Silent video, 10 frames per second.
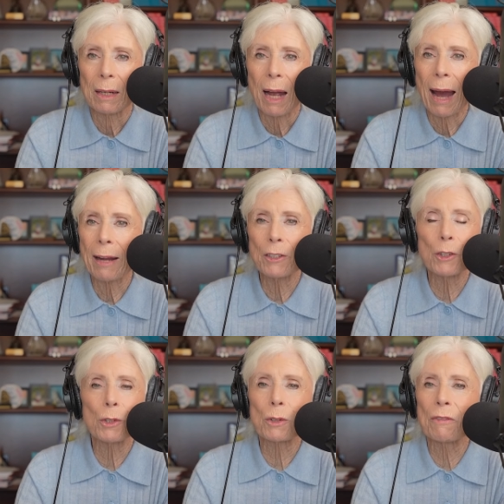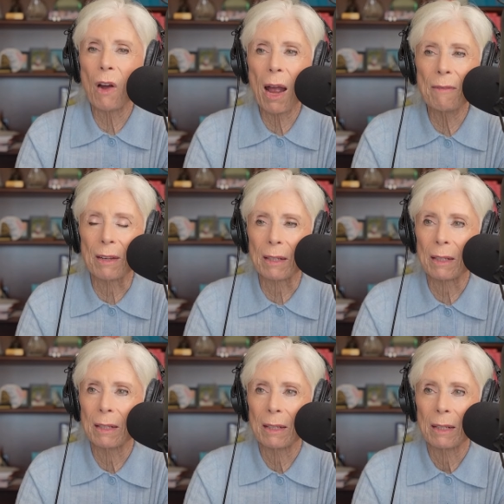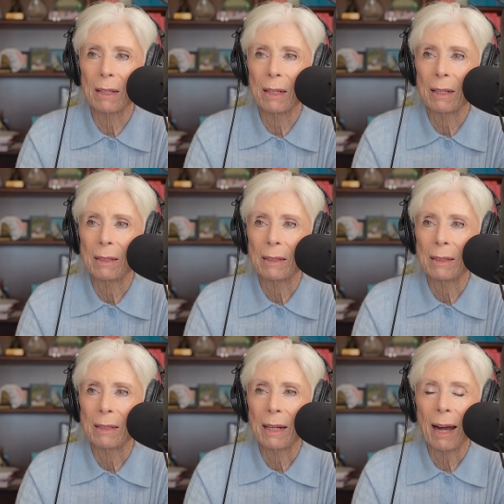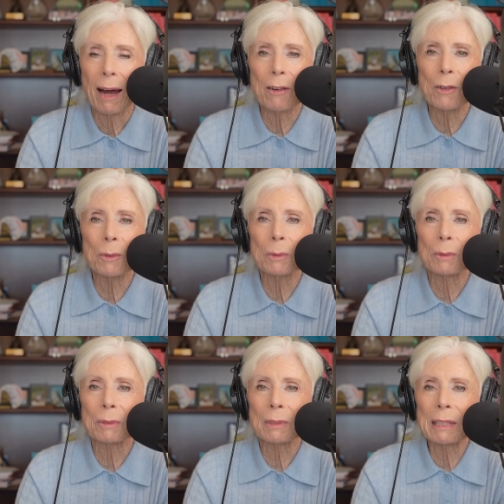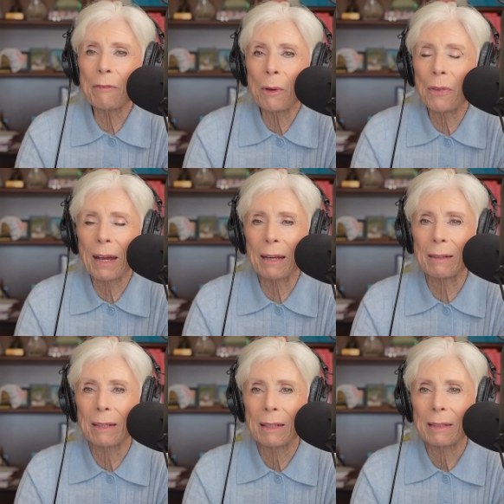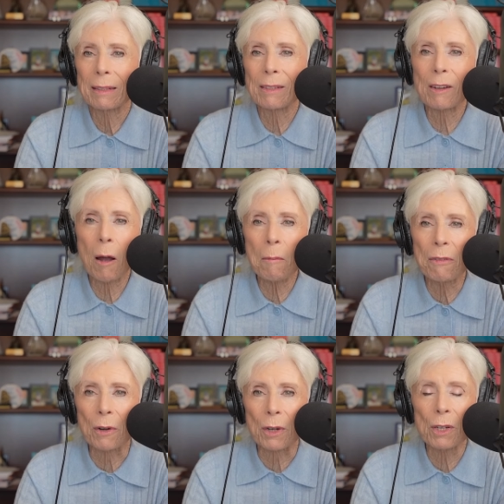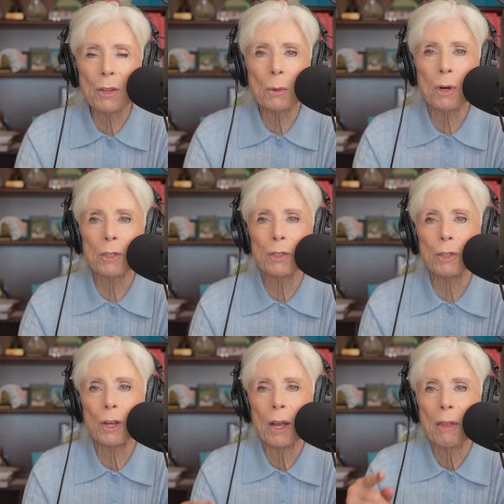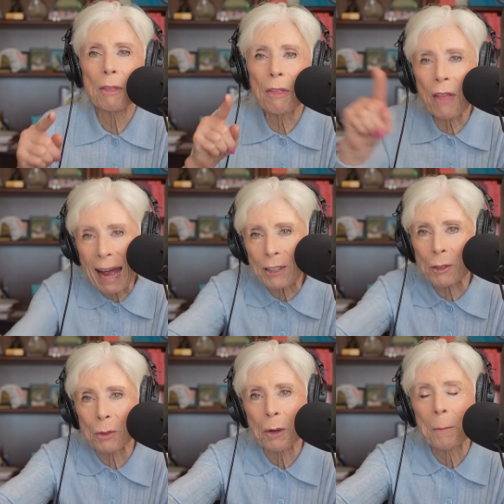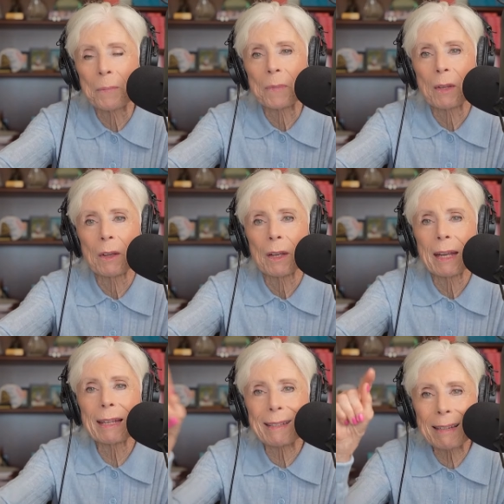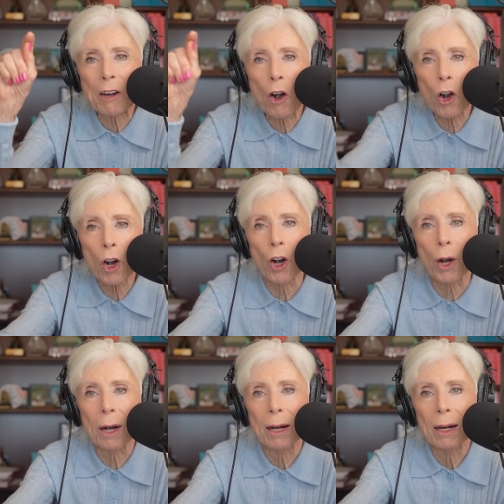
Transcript: How did you survive it? How do you live with that mm. discomfort? In other words, that's it's in her.